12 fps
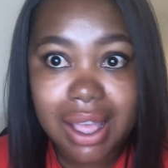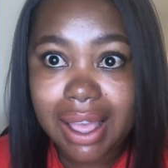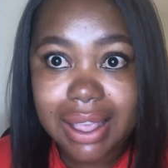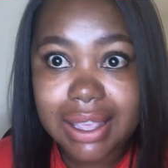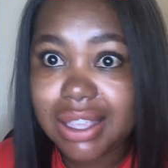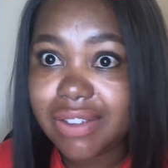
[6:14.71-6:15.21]

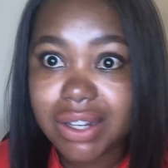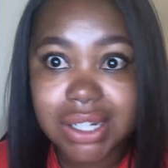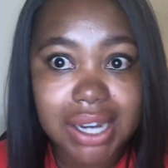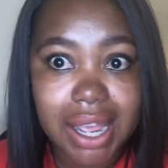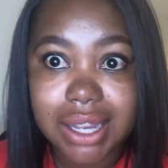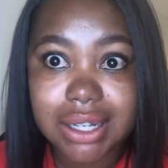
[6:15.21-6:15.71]
He even
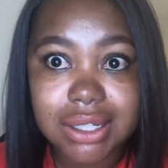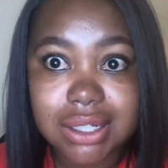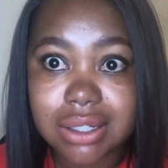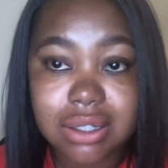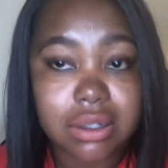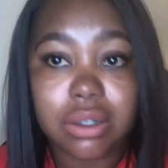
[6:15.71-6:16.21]
died
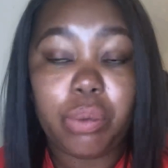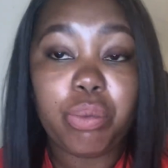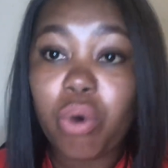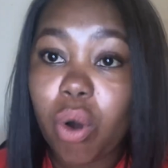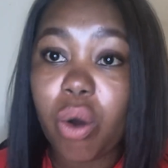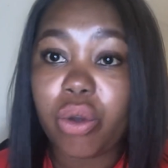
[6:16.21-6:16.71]

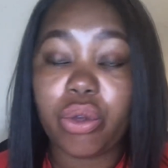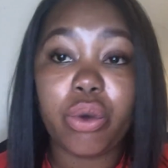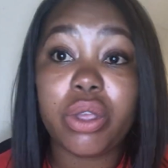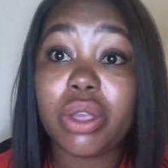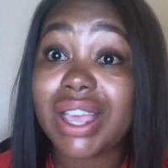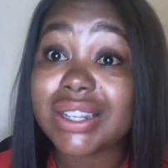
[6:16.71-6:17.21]
poor, though
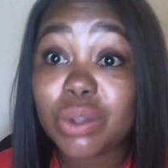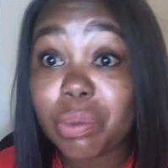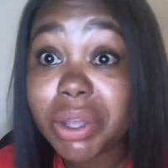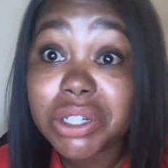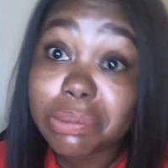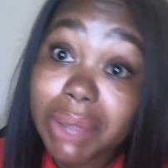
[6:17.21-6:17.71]
he had so
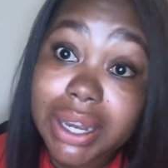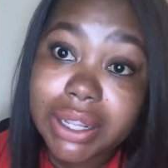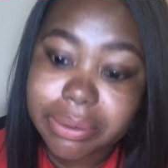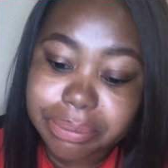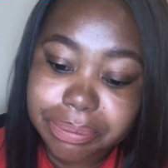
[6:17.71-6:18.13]
much money.